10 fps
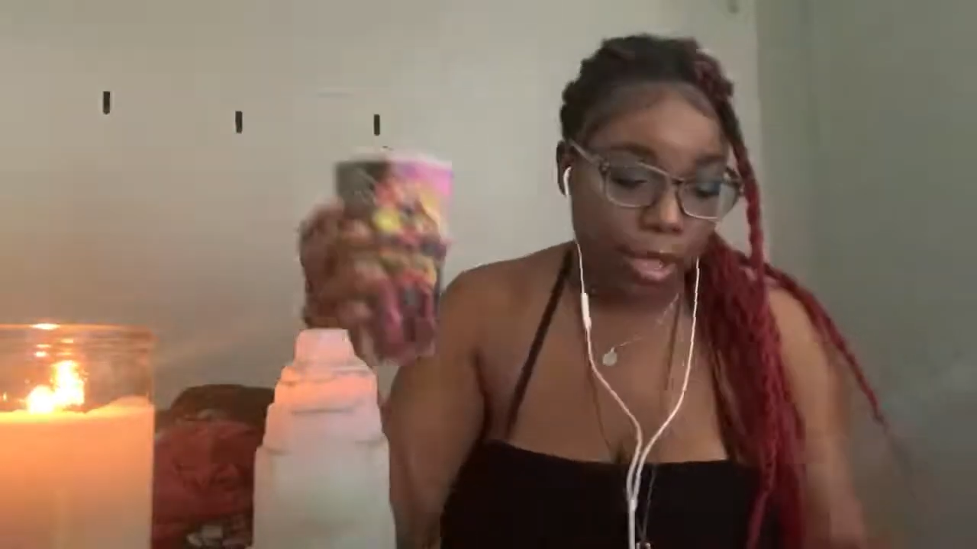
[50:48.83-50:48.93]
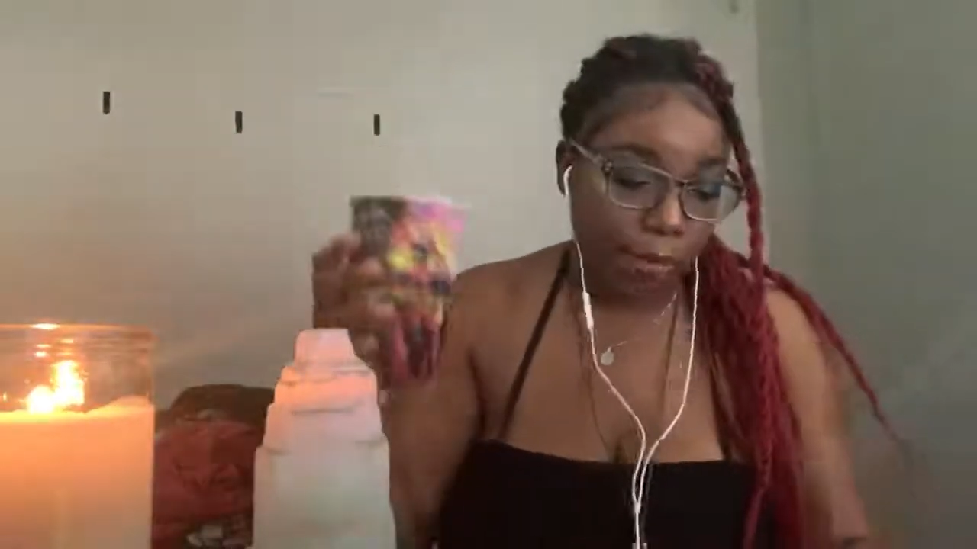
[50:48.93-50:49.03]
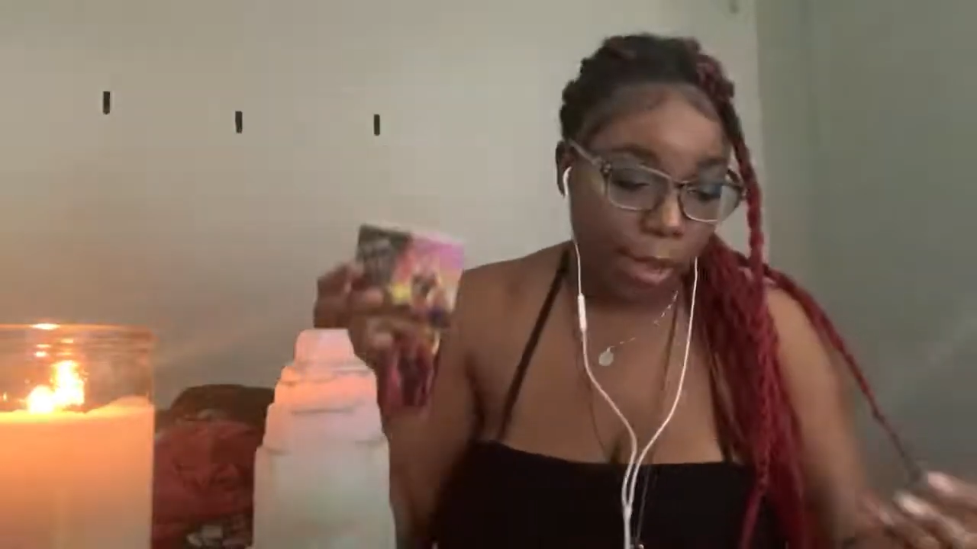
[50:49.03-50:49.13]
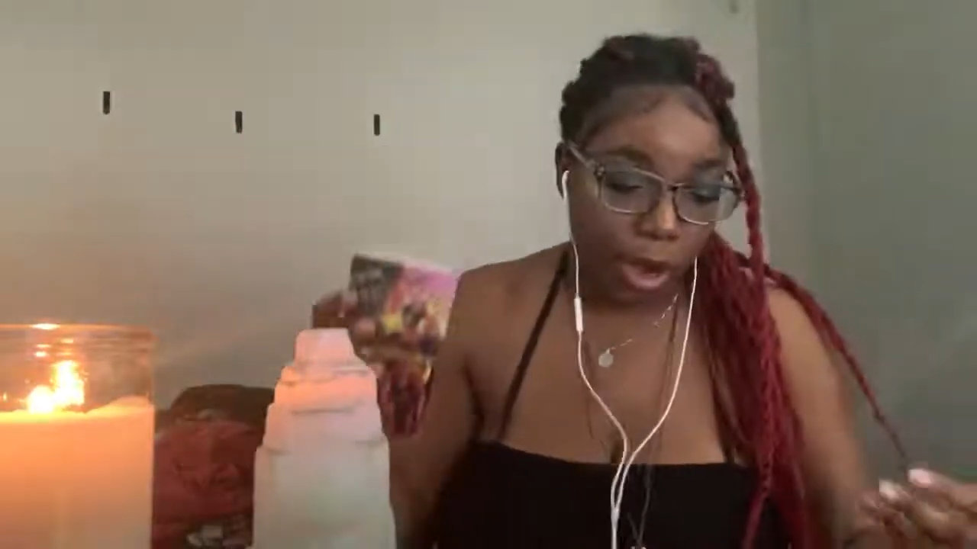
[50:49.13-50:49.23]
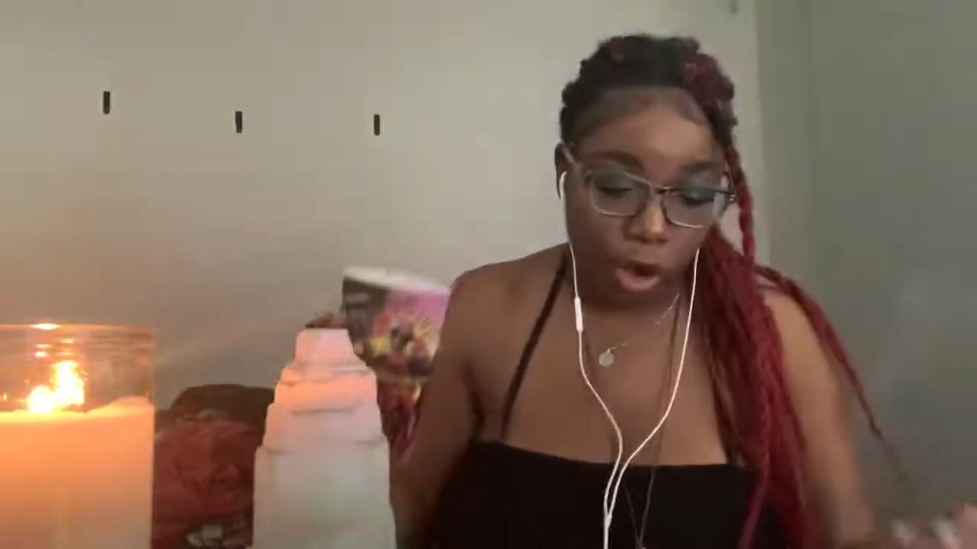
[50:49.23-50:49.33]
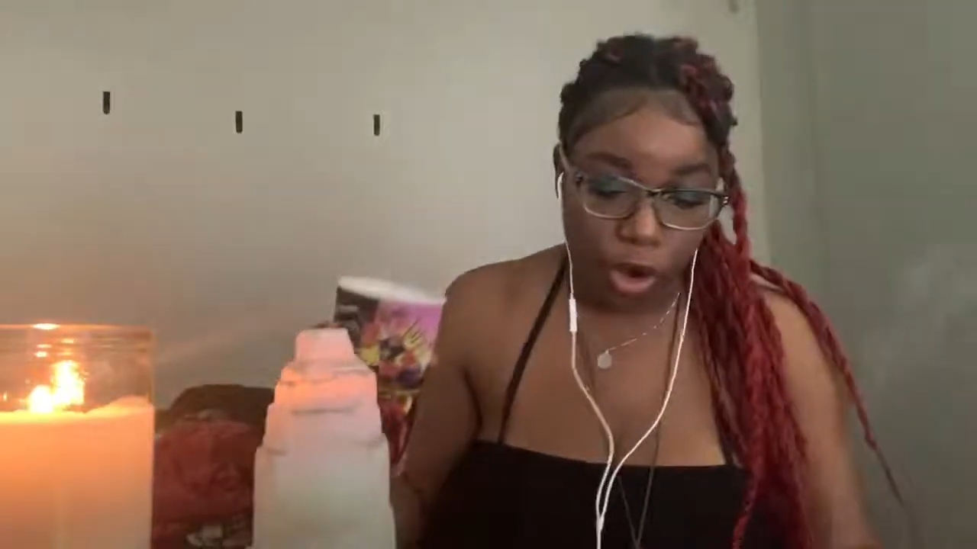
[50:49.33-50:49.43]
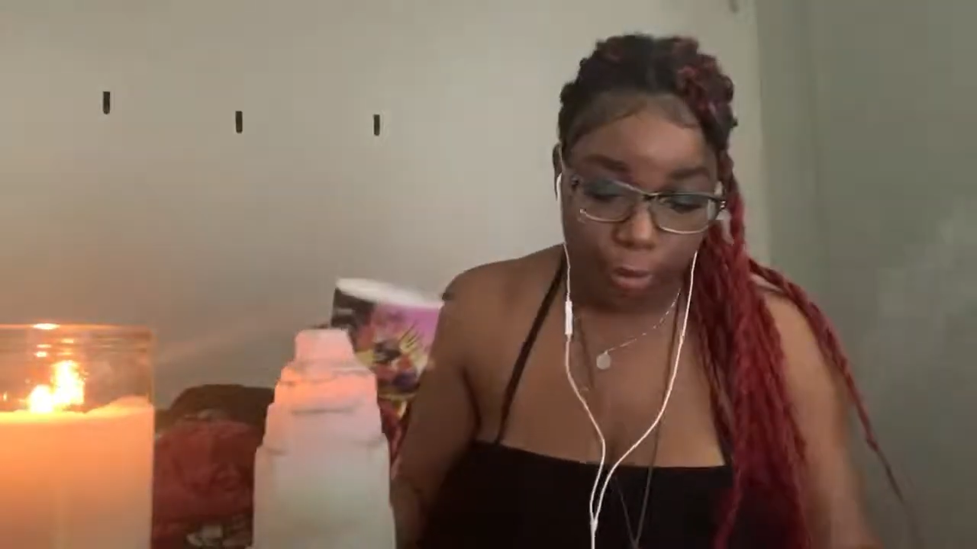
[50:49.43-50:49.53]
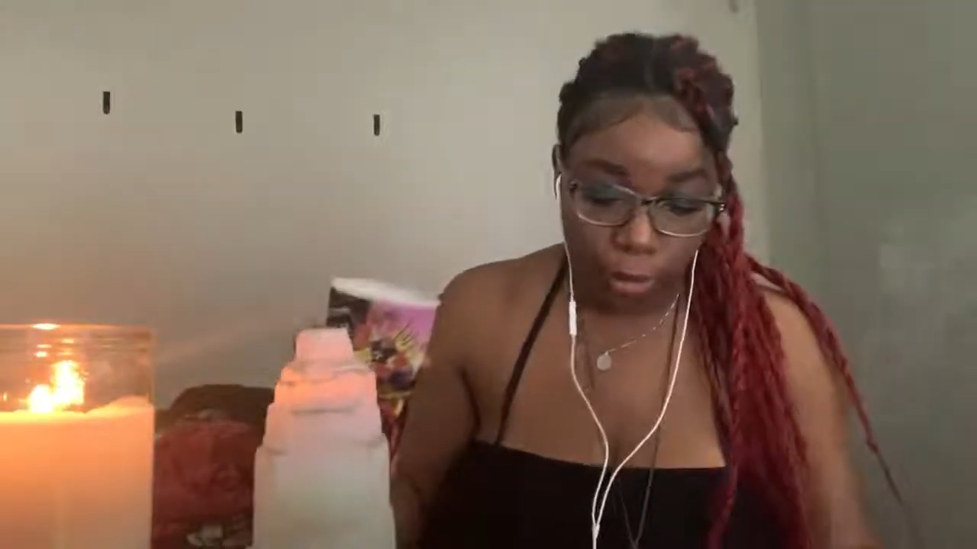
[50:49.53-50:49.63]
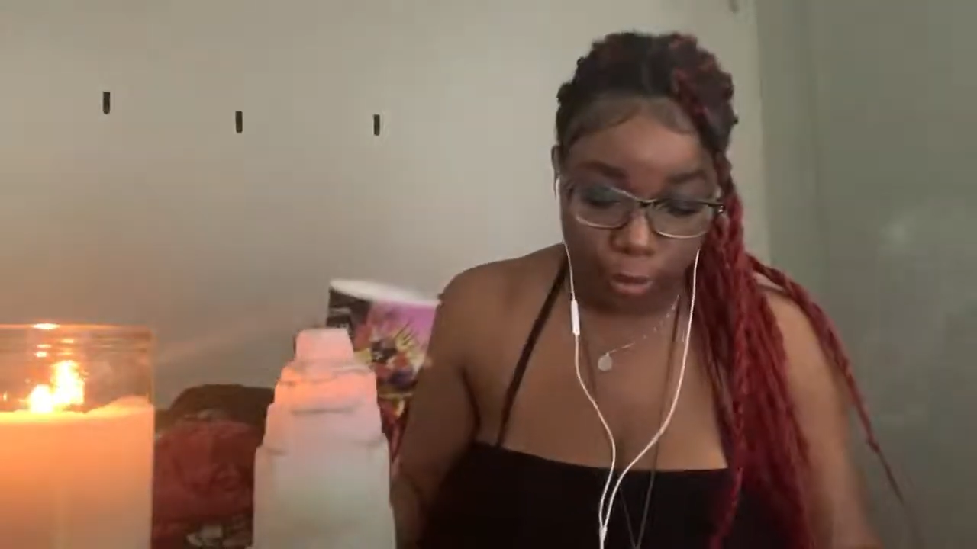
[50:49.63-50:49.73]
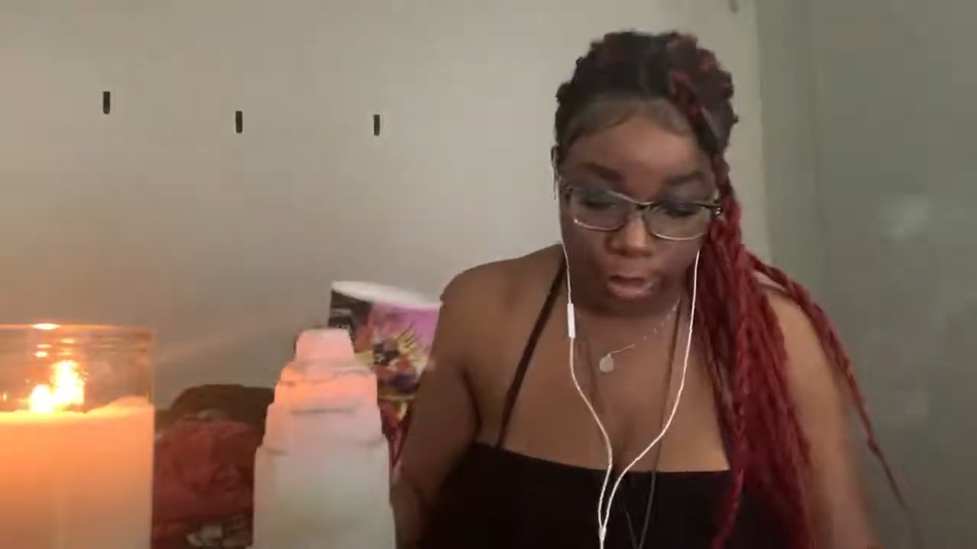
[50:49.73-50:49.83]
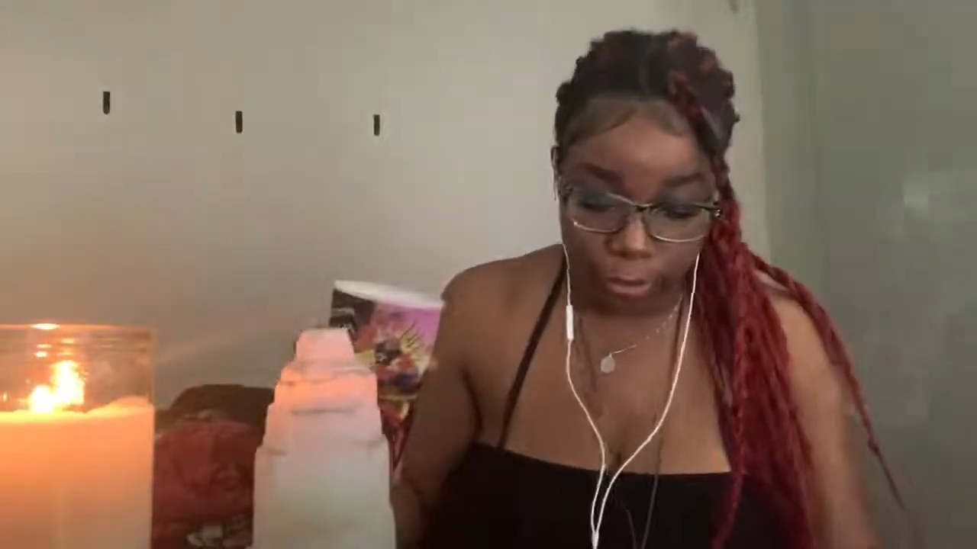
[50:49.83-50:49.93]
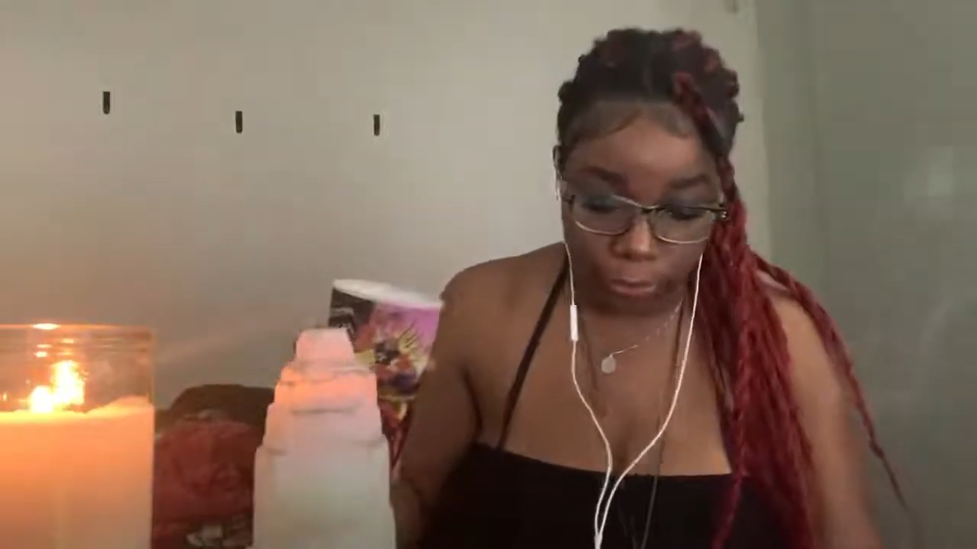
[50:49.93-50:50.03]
my arms with